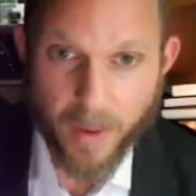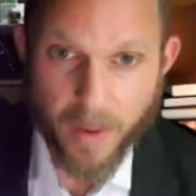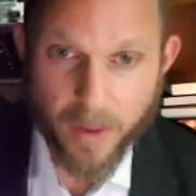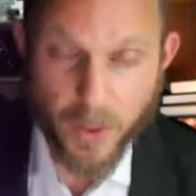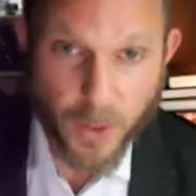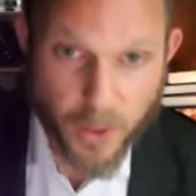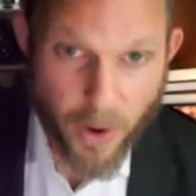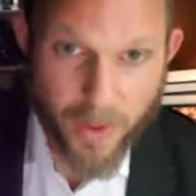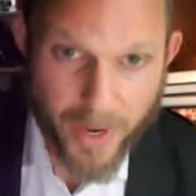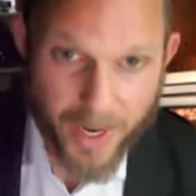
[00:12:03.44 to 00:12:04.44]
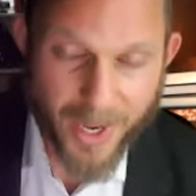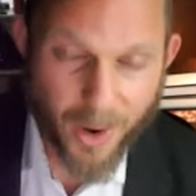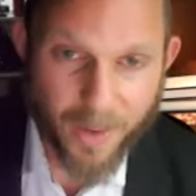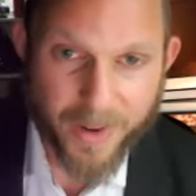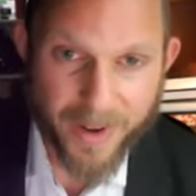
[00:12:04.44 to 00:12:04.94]
This is a Torah that he said
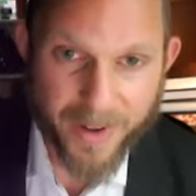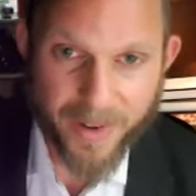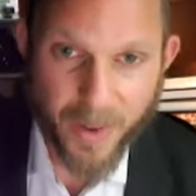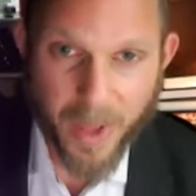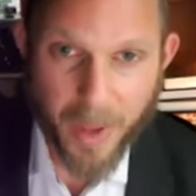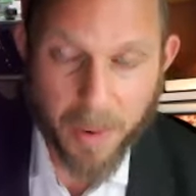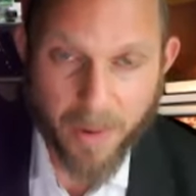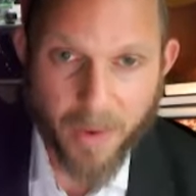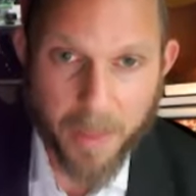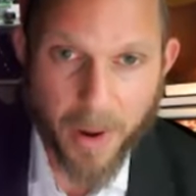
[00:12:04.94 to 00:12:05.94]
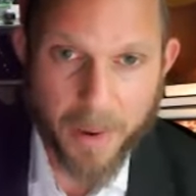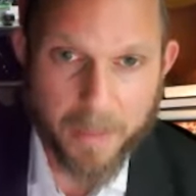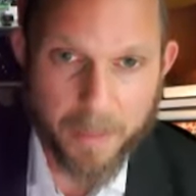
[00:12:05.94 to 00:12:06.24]
over to a couple of Rabbanim.